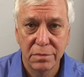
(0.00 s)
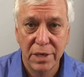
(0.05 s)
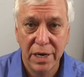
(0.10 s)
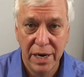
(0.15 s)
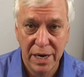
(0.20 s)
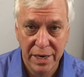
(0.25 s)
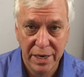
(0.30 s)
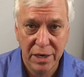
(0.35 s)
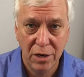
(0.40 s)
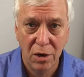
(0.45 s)

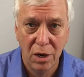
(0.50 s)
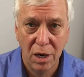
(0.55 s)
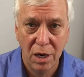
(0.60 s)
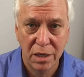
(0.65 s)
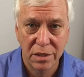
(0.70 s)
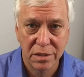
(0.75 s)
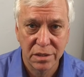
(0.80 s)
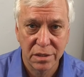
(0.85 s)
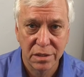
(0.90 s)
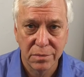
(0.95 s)
and he
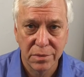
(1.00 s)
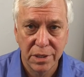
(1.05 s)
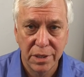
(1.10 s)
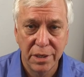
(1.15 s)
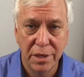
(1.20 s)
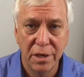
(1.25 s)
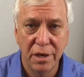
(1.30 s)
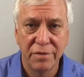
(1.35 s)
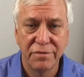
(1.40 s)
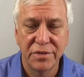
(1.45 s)
lost.
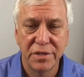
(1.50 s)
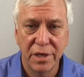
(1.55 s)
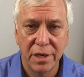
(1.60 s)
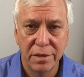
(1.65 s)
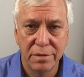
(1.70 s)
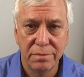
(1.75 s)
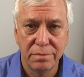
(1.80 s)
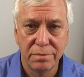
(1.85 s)
Enough said.